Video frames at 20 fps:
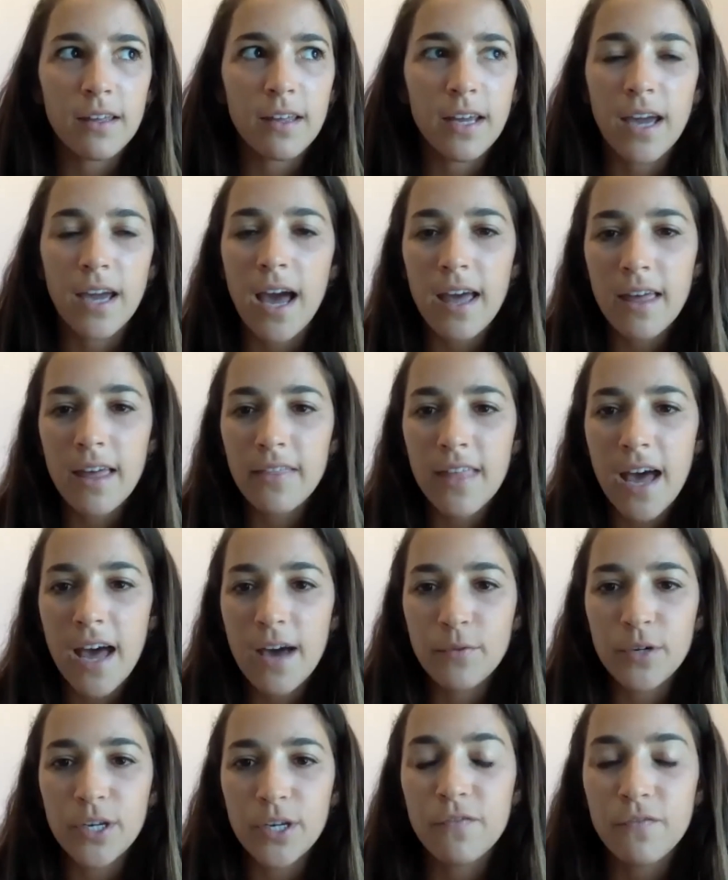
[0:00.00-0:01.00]

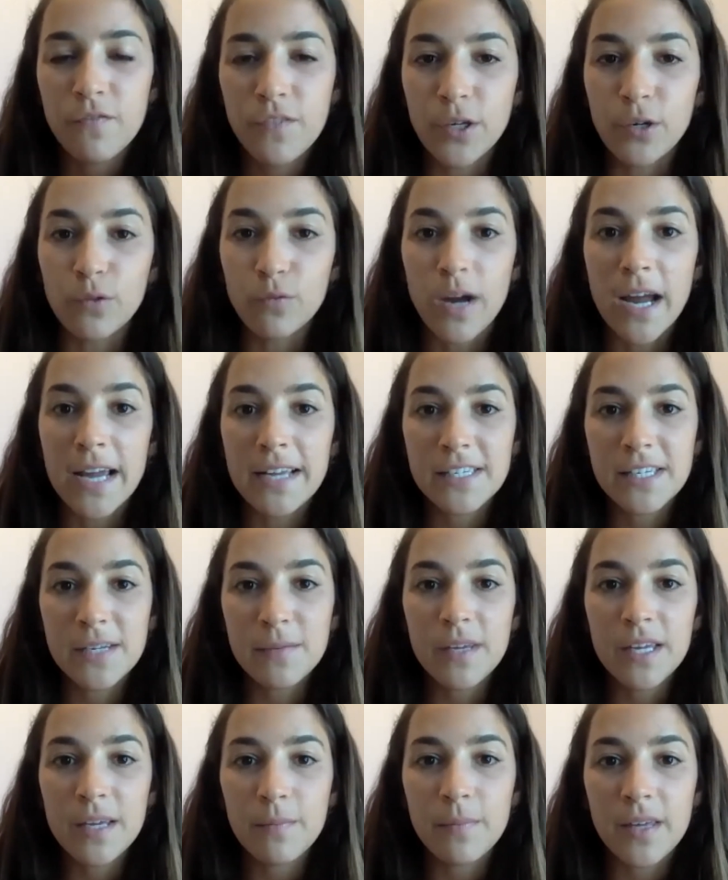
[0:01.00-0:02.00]
that wouldn't feel right to
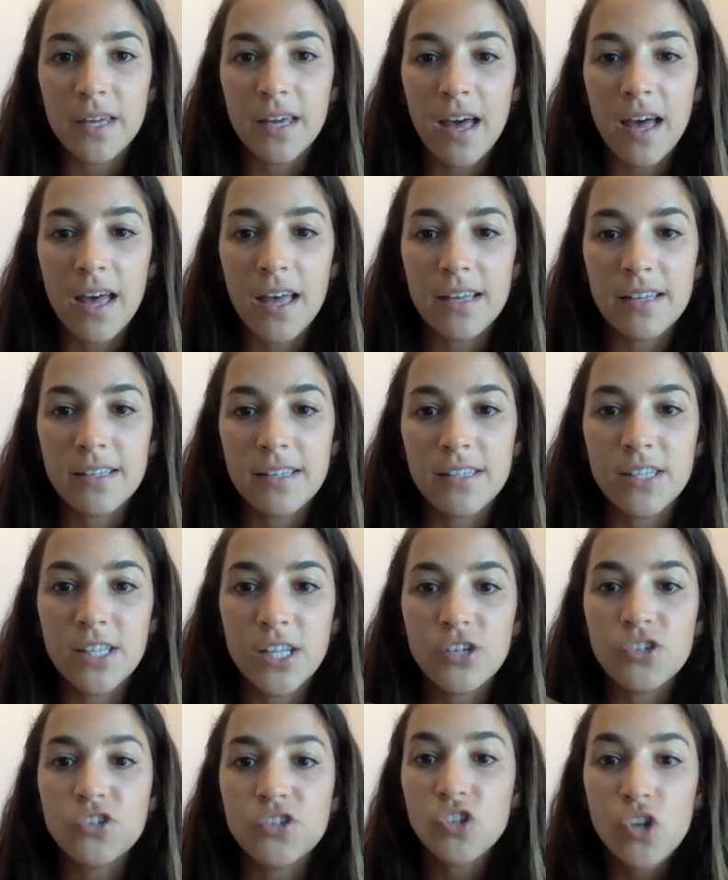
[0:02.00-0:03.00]
me, because
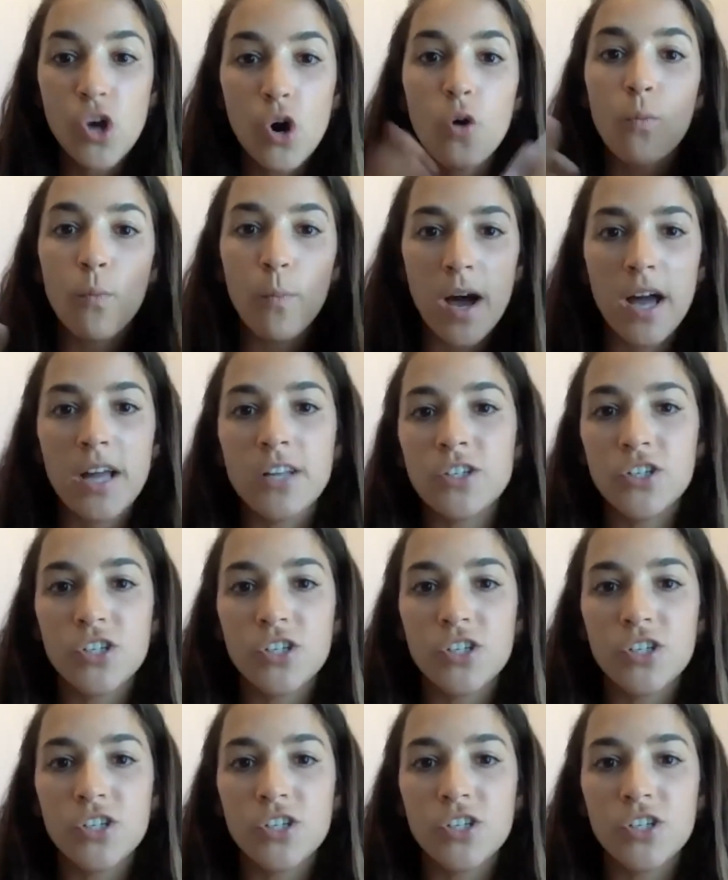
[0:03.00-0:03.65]
there's so much